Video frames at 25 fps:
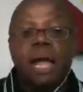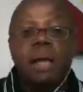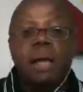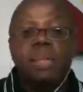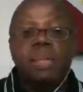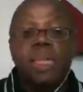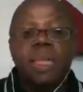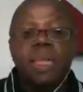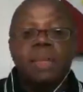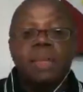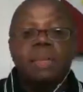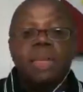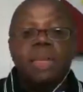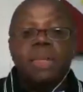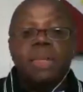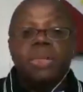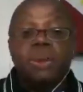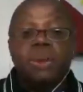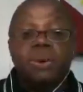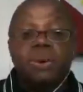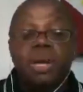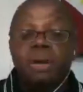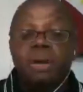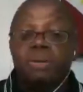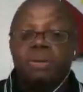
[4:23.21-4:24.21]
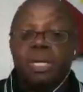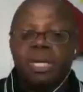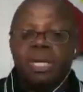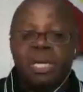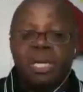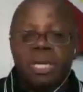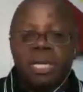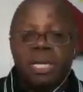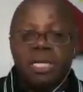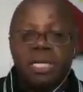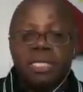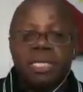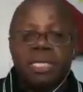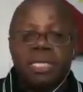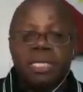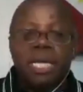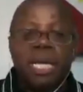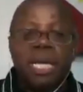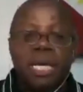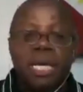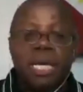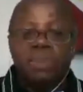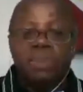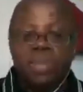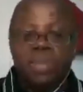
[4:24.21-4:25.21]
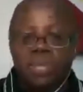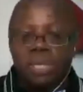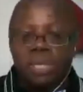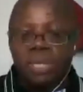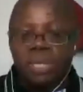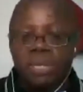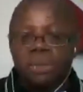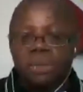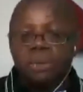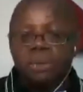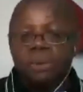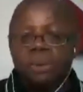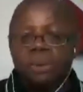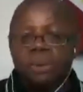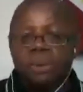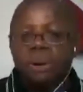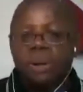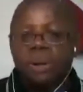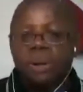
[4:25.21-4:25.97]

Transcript: I don't have any kids, and I'm single.